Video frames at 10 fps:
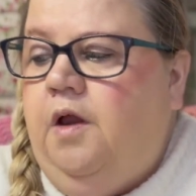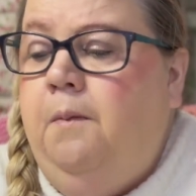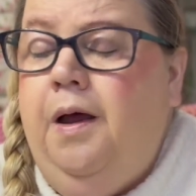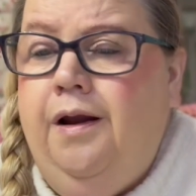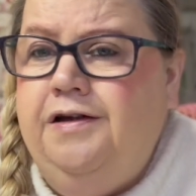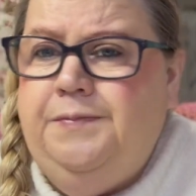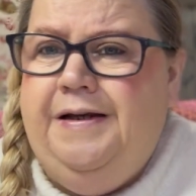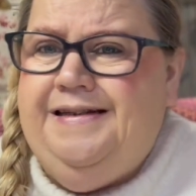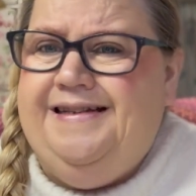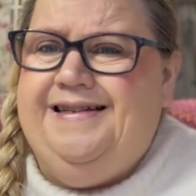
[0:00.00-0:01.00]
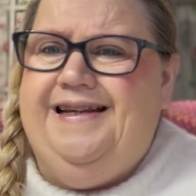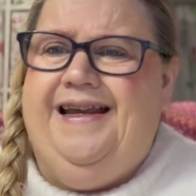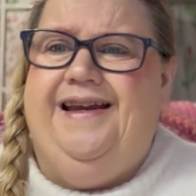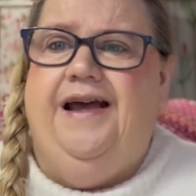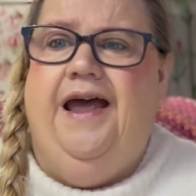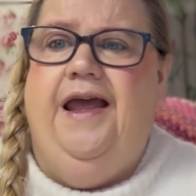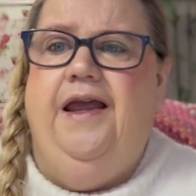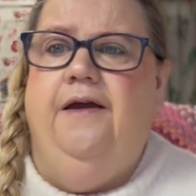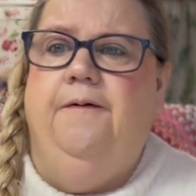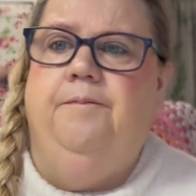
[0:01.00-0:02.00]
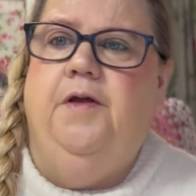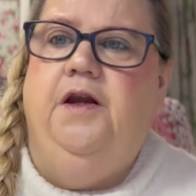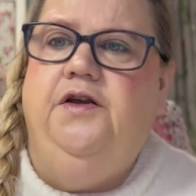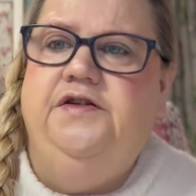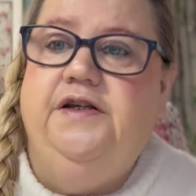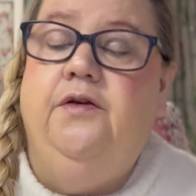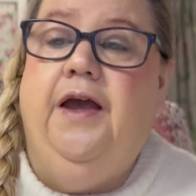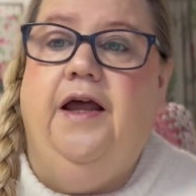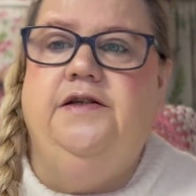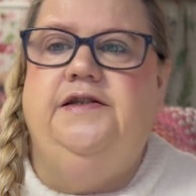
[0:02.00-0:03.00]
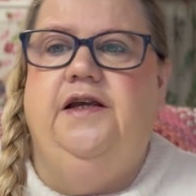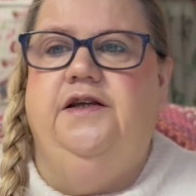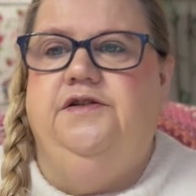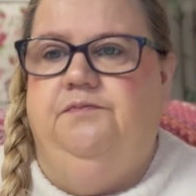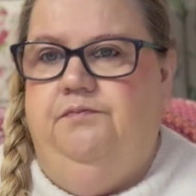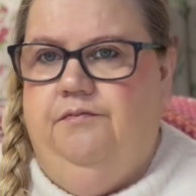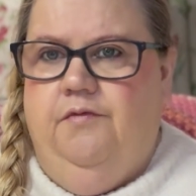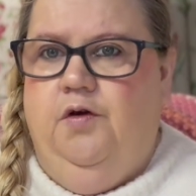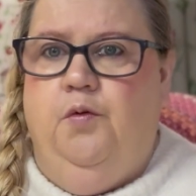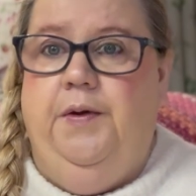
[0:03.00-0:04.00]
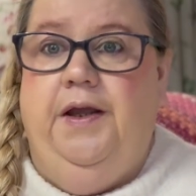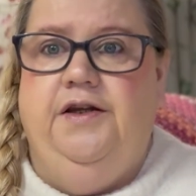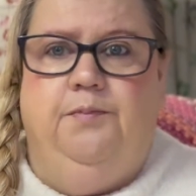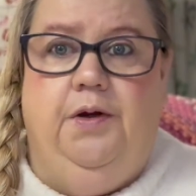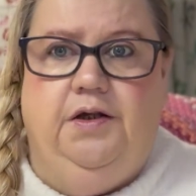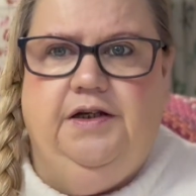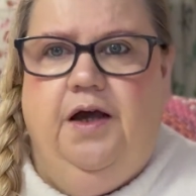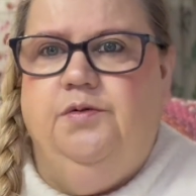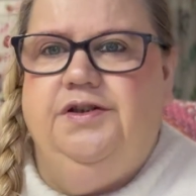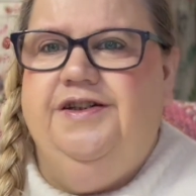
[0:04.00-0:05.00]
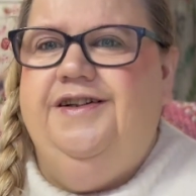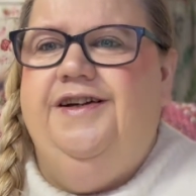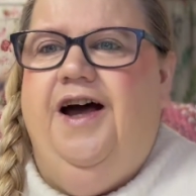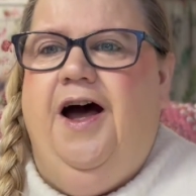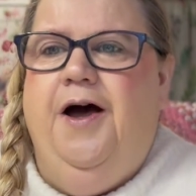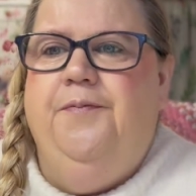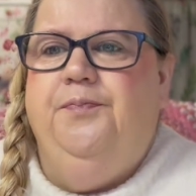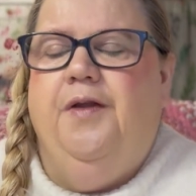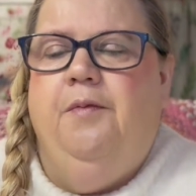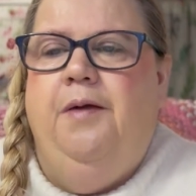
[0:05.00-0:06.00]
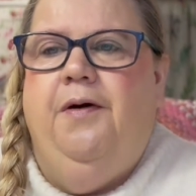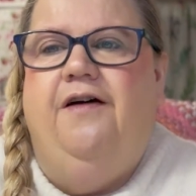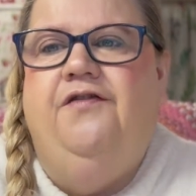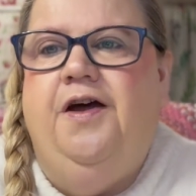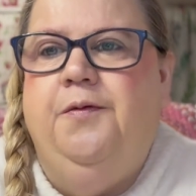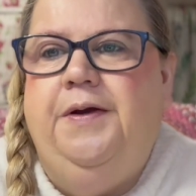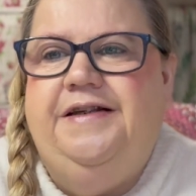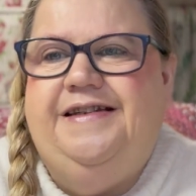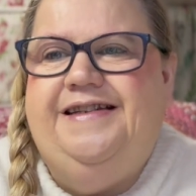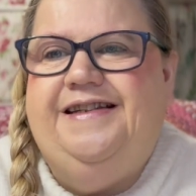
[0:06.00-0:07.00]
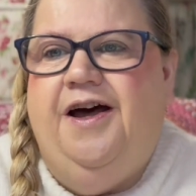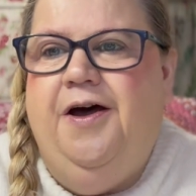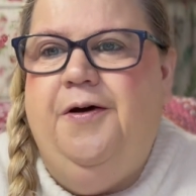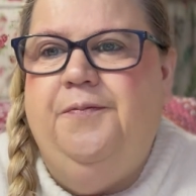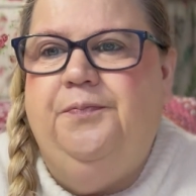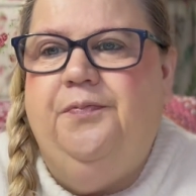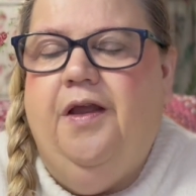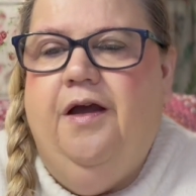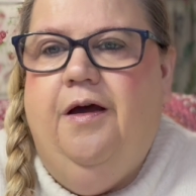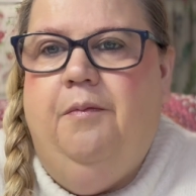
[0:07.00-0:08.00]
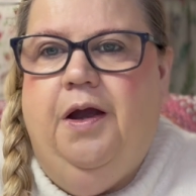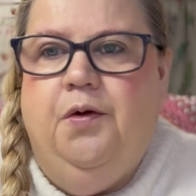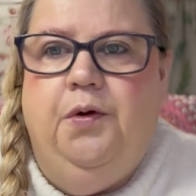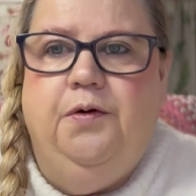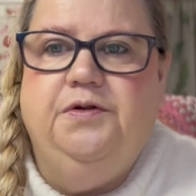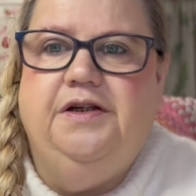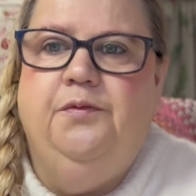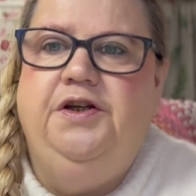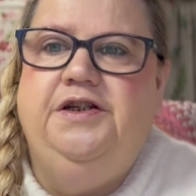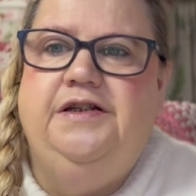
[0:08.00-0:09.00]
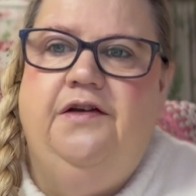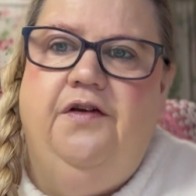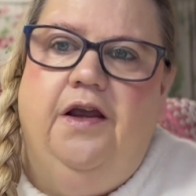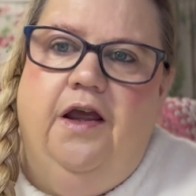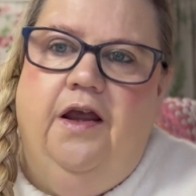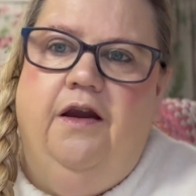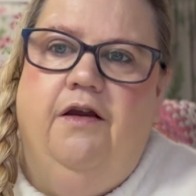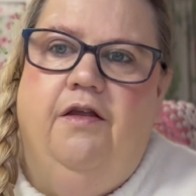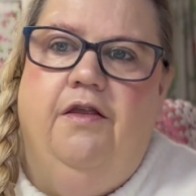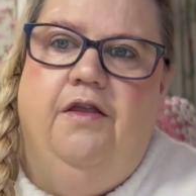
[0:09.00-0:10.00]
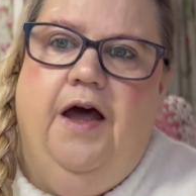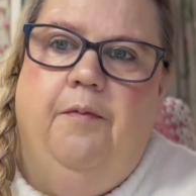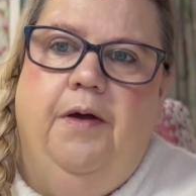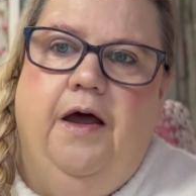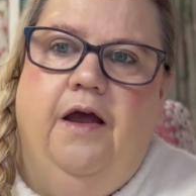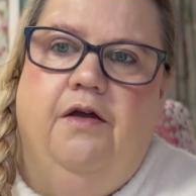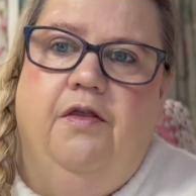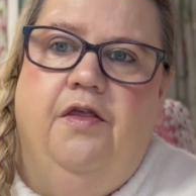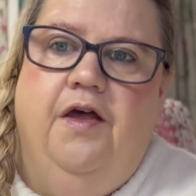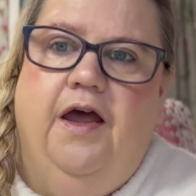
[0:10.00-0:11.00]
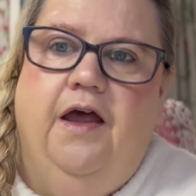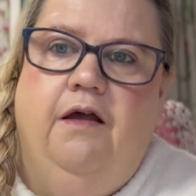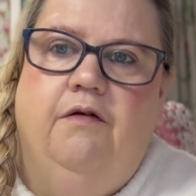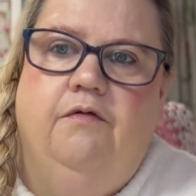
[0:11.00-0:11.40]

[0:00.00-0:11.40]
my last piece isn't in a, you can see it, albeit blurred out. My final piece is my quilt, which is living in that bag there,